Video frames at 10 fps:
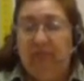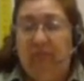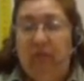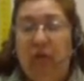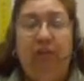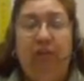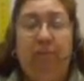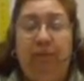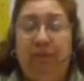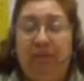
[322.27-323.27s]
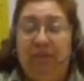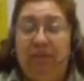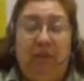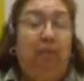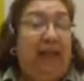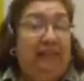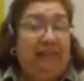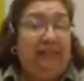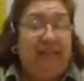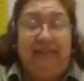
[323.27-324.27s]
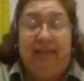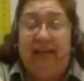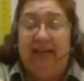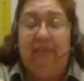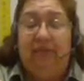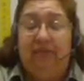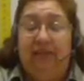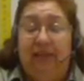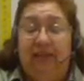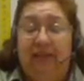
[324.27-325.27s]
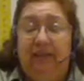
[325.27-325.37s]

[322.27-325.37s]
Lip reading: Or you can put some little plastic sea animals in here.